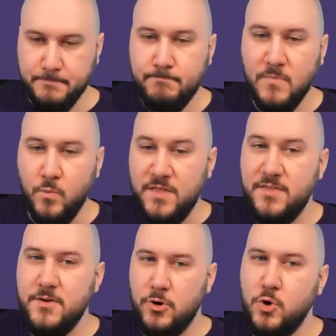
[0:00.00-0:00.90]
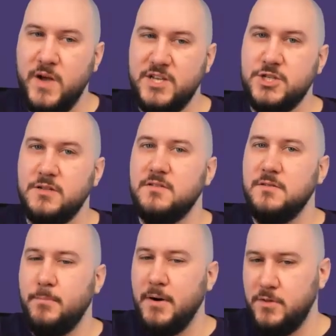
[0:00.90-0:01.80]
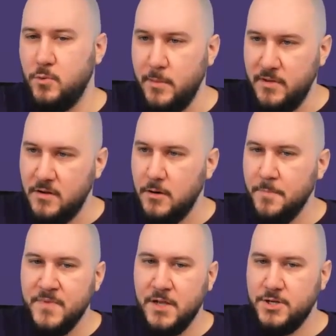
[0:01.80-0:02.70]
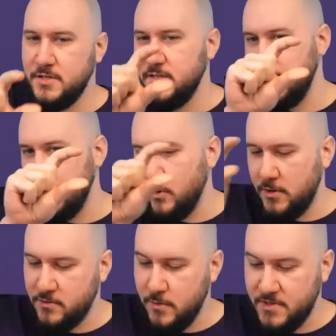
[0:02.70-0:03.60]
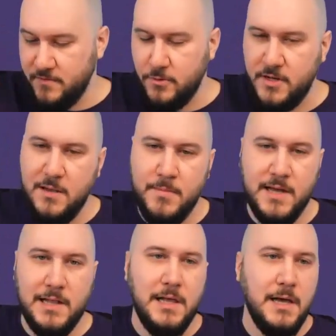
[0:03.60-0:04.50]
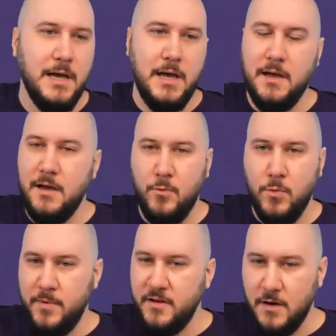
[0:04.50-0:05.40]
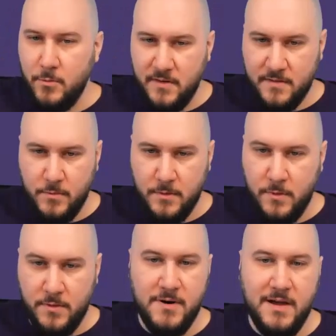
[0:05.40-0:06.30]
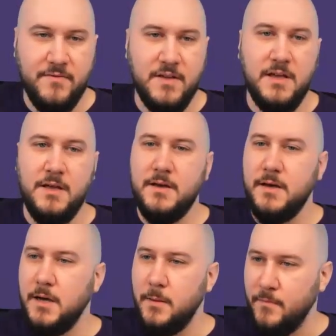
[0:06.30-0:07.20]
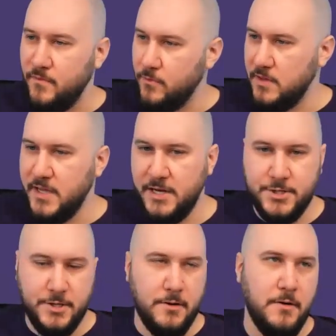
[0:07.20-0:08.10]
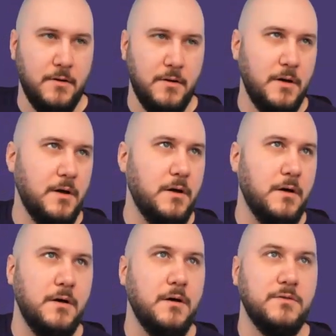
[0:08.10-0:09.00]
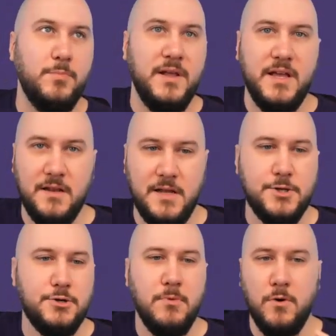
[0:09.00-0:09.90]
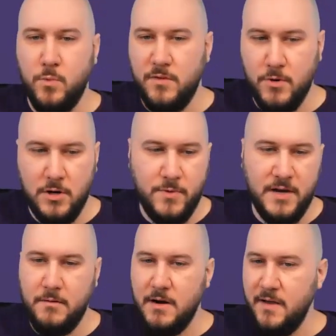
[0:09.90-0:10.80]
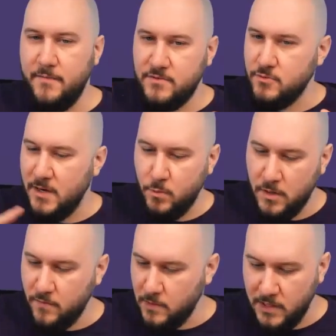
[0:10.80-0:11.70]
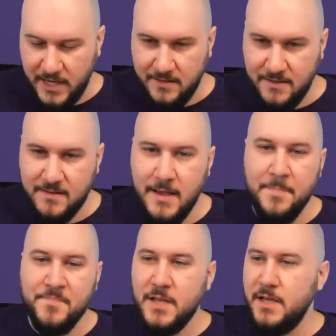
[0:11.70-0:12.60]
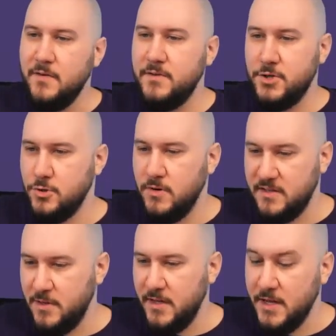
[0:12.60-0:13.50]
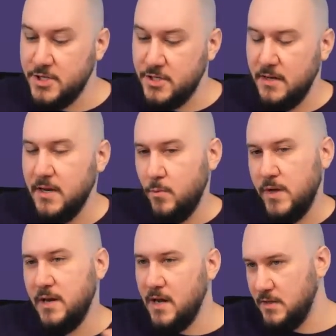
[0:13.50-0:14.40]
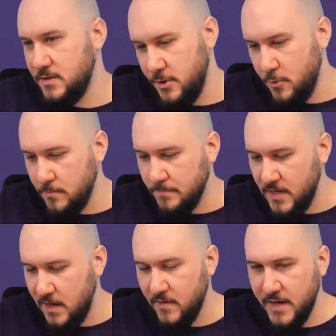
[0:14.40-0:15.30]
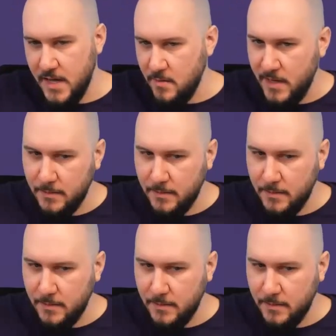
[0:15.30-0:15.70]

With your questions about the webinar. Just take a good description for the email, webinar with Rafi, full denture, duplicate denture mode with ModelCreator. I have tried workflow like this. Give us a short explanation and then we can answer you via email.